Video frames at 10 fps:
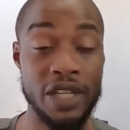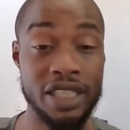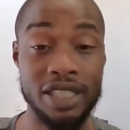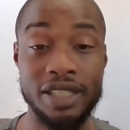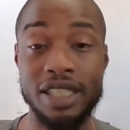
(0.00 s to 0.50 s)

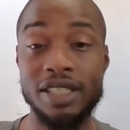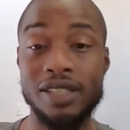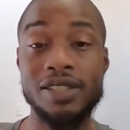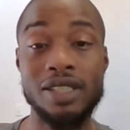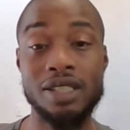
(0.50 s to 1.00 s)
fishing
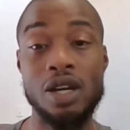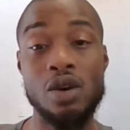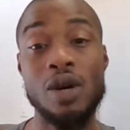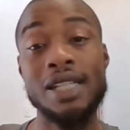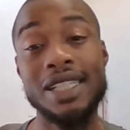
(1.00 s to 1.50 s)
season,
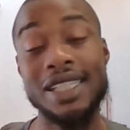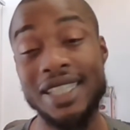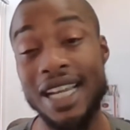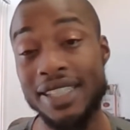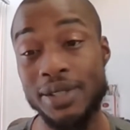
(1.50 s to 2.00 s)
so I took a
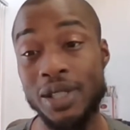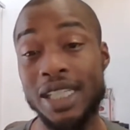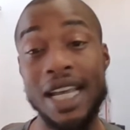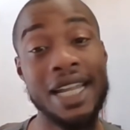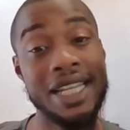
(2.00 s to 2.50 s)
chance on
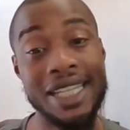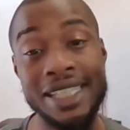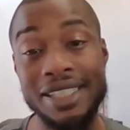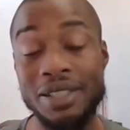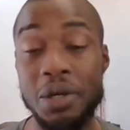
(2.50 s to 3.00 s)
it and
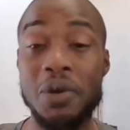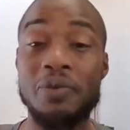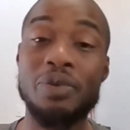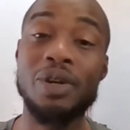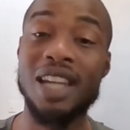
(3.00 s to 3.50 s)
it
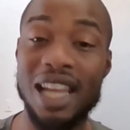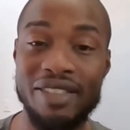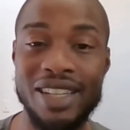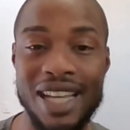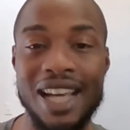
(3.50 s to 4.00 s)
sold for
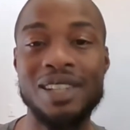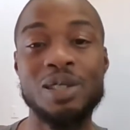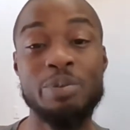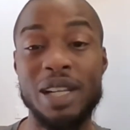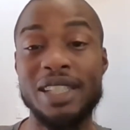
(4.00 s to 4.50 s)

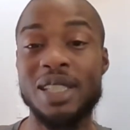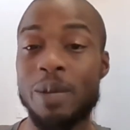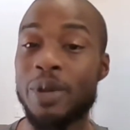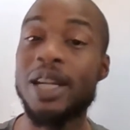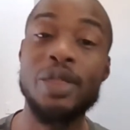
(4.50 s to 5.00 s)
$11 plus
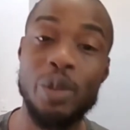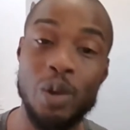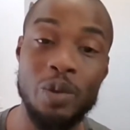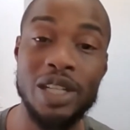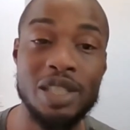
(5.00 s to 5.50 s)
shipping in
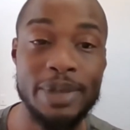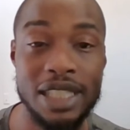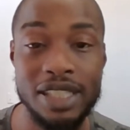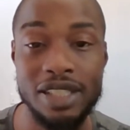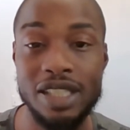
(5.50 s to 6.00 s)
3 weeks to me
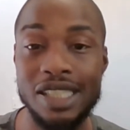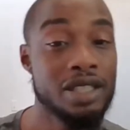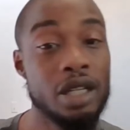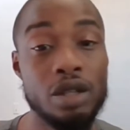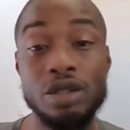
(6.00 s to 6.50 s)
listed.
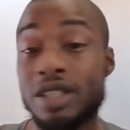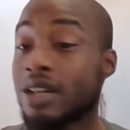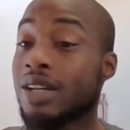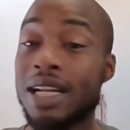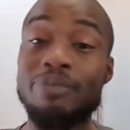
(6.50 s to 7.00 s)
So
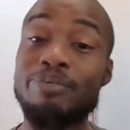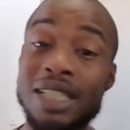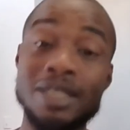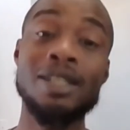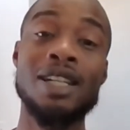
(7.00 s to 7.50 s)
still not the
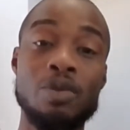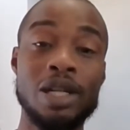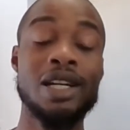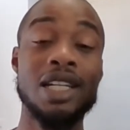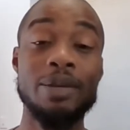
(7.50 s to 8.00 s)
best of luck
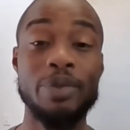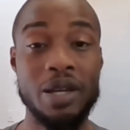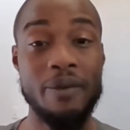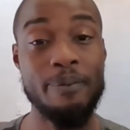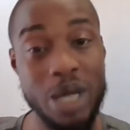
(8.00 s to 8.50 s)
with
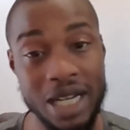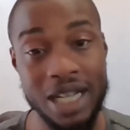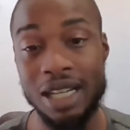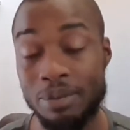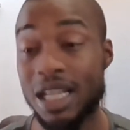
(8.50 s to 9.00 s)
Columbia,
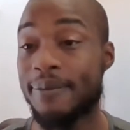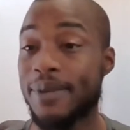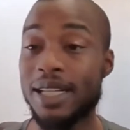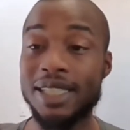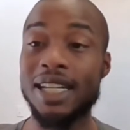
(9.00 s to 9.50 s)
but I'm
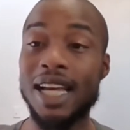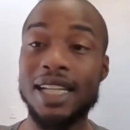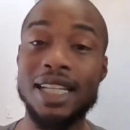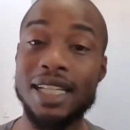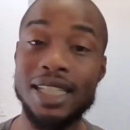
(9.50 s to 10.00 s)
definitely
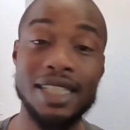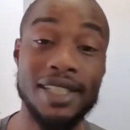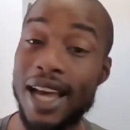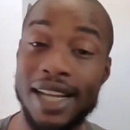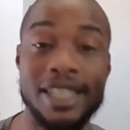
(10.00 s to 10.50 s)
glad that this
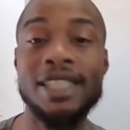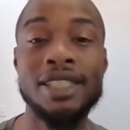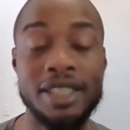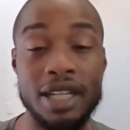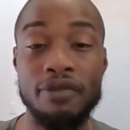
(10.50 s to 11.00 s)
hat didn't
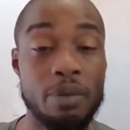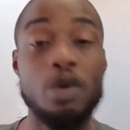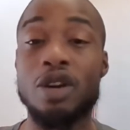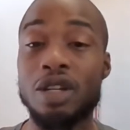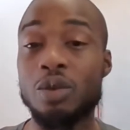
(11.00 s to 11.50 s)
sit for
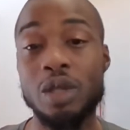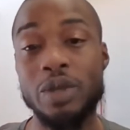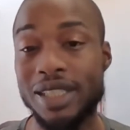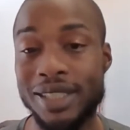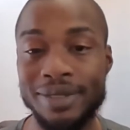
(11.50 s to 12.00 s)
more than 3
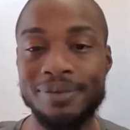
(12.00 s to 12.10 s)
weeks.